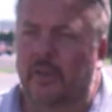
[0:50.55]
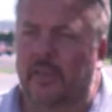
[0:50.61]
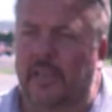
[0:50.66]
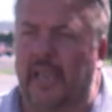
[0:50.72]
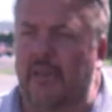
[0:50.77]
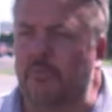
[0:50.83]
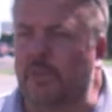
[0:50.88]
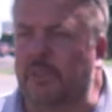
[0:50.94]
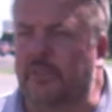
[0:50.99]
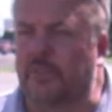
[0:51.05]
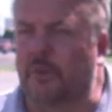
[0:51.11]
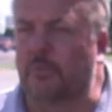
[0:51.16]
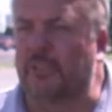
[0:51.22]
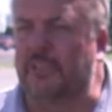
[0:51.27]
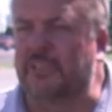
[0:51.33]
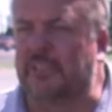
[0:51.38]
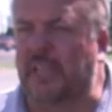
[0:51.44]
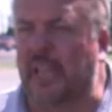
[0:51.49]
gave me
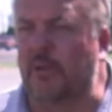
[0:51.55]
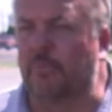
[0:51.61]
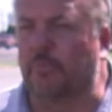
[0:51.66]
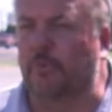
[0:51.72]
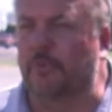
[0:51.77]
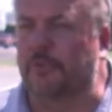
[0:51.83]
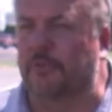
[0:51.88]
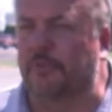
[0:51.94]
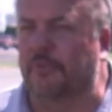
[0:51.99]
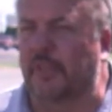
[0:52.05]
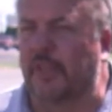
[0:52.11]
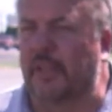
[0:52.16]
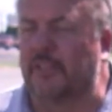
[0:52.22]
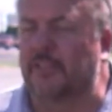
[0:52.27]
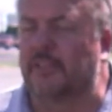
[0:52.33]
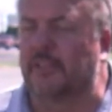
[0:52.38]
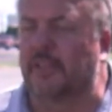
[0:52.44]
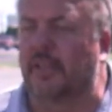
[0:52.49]
some examples of
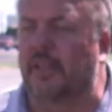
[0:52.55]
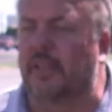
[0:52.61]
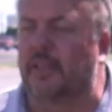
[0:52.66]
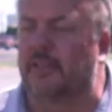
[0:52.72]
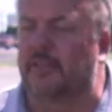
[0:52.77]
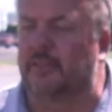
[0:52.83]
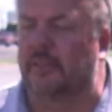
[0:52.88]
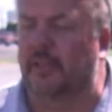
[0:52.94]
things that